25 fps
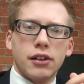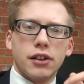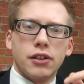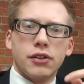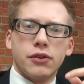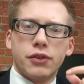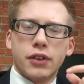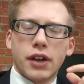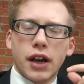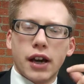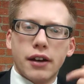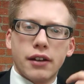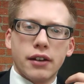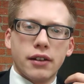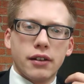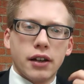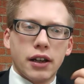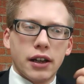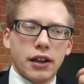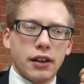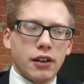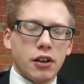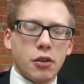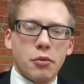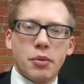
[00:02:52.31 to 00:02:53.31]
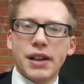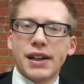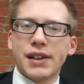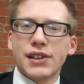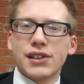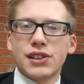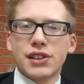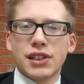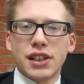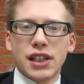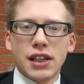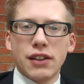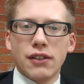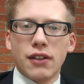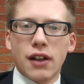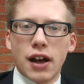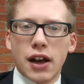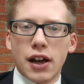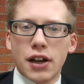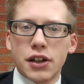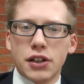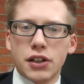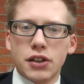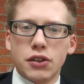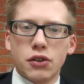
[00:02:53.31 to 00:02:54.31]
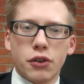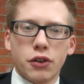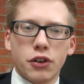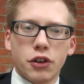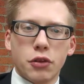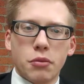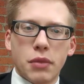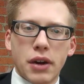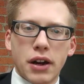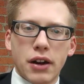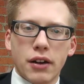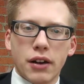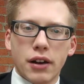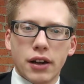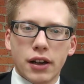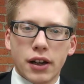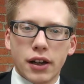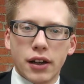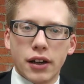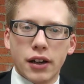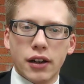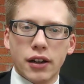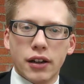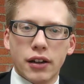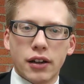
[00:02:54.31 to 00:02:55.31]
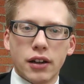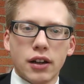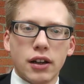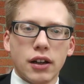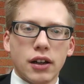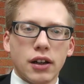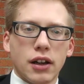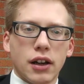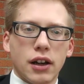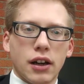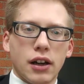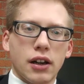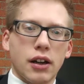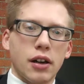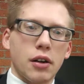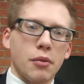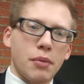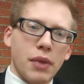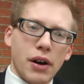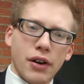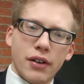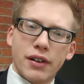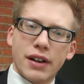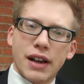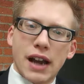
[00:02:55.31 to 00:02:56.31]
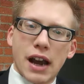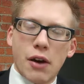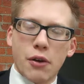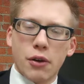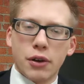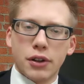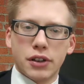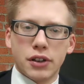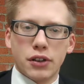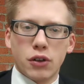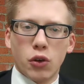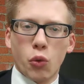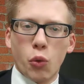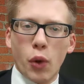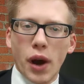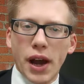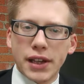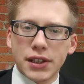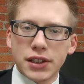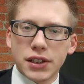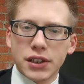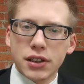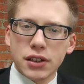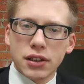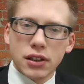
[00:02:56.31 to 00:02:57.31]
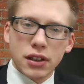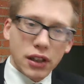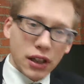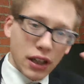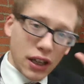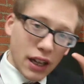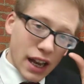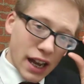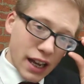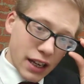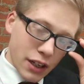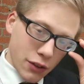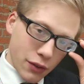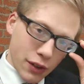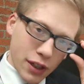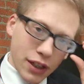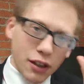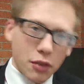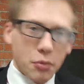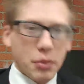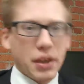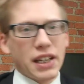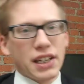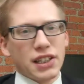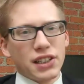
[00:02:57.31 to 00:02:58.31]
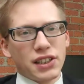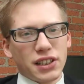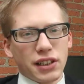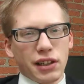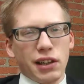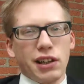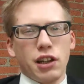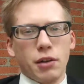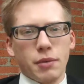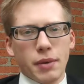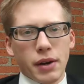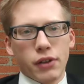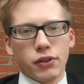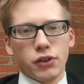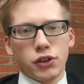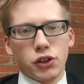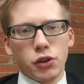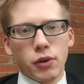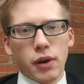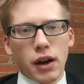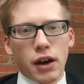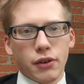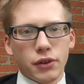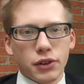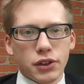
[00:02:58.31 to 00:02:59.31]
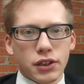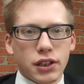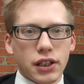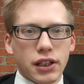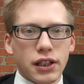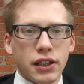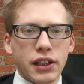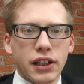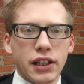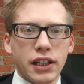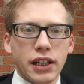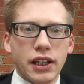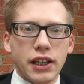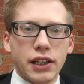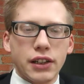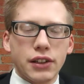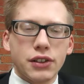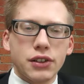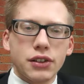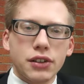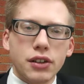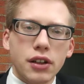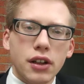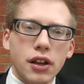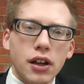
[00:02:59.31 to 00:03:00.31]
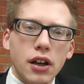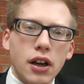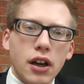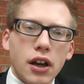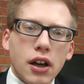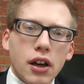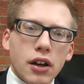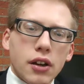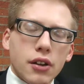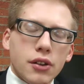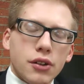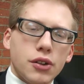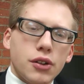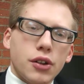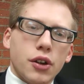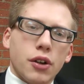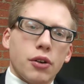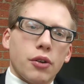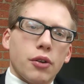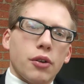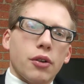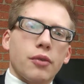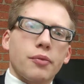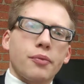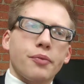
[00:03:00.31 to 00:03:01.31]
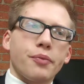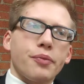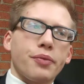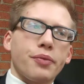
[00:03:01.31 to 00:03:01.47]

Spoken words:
You've got the biggest ski lodge in North America about an hour to the west, and you've got the biggest city about 2 hours to the east. So